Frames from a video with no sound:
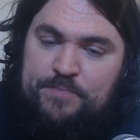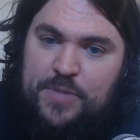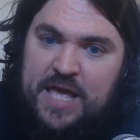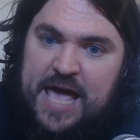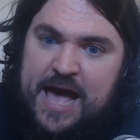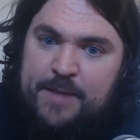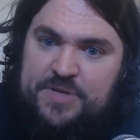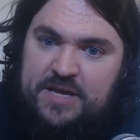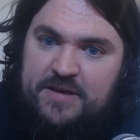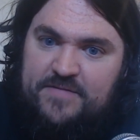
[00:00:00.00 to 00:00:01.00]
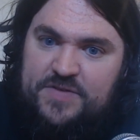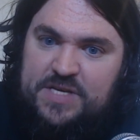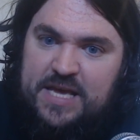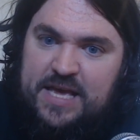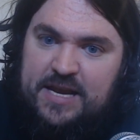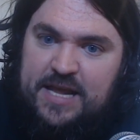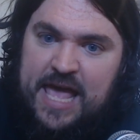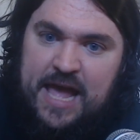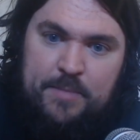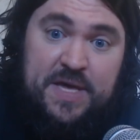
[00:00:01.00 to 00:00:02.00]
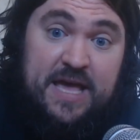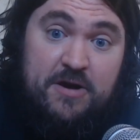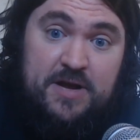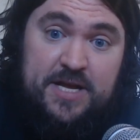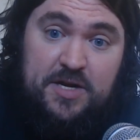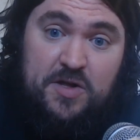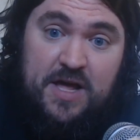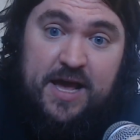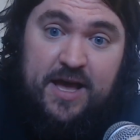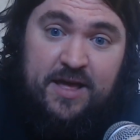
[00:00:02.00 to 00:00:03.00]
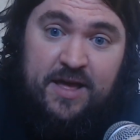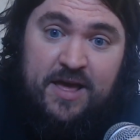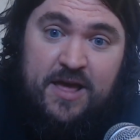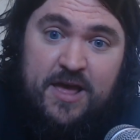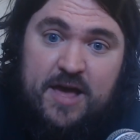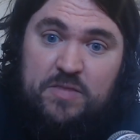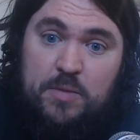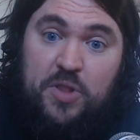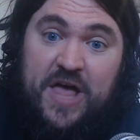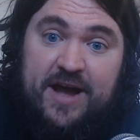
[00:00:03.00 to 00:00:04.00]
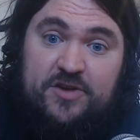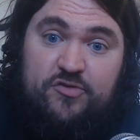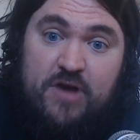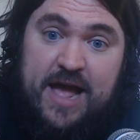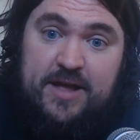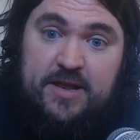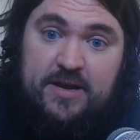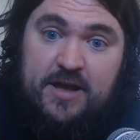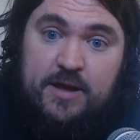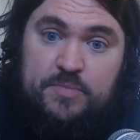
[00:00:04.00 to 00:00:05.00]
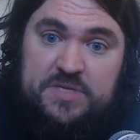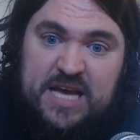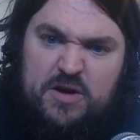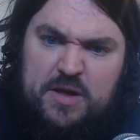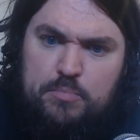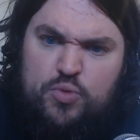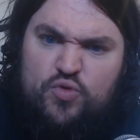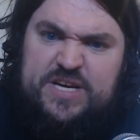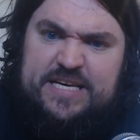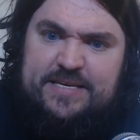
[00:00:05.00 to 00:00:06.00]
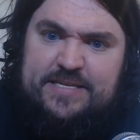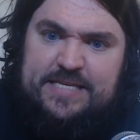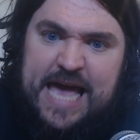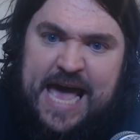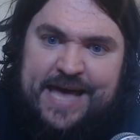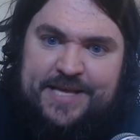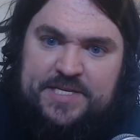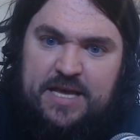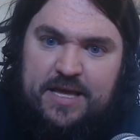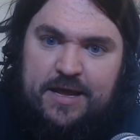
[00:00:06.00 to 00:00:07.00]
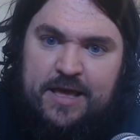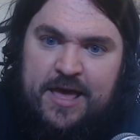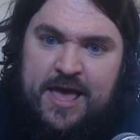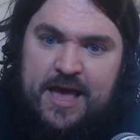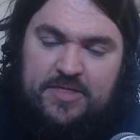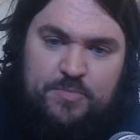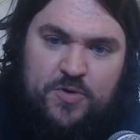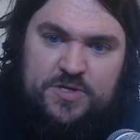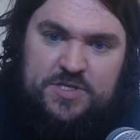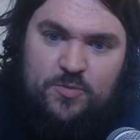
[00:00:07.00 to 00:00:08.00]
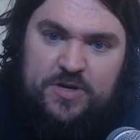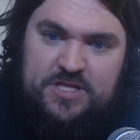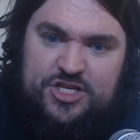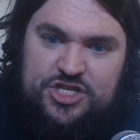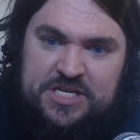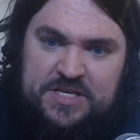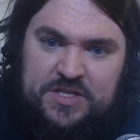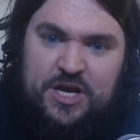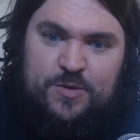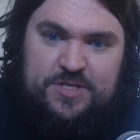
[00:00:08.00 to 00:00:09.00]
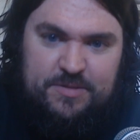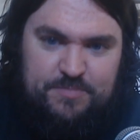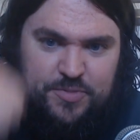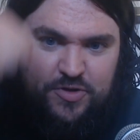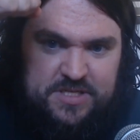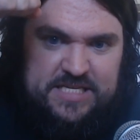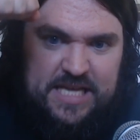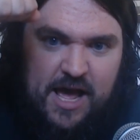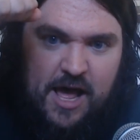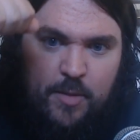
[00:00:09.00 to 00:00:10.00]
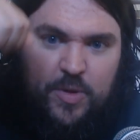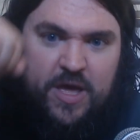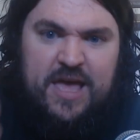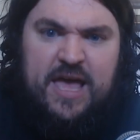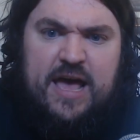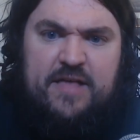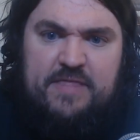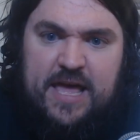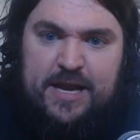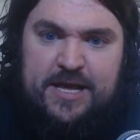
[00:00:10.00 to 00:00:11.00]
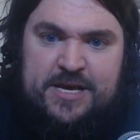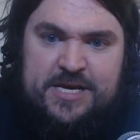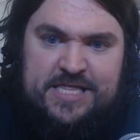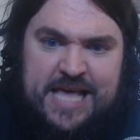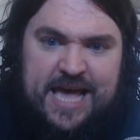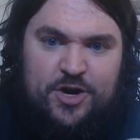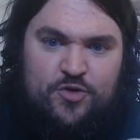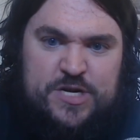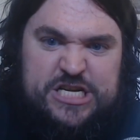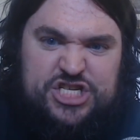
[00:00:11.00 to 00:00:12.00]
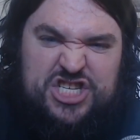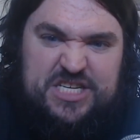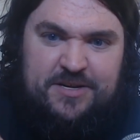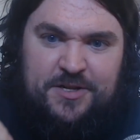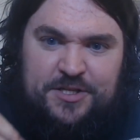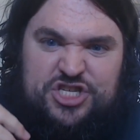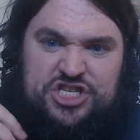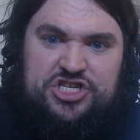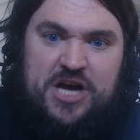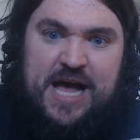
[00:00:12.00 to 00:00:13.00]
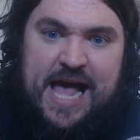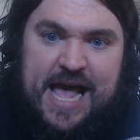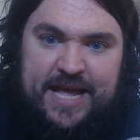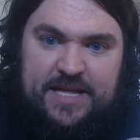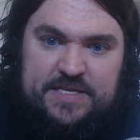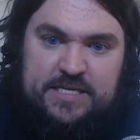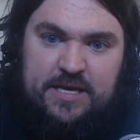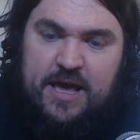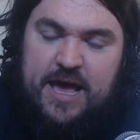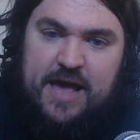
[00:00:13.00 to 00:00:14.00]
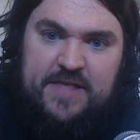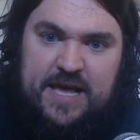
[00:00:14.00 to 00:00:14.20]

captives in Camp Carrion Clay, and the black dragon comes out and breathes acid, and the person with the shield goes and pulls it up, and then that green shield shines, and they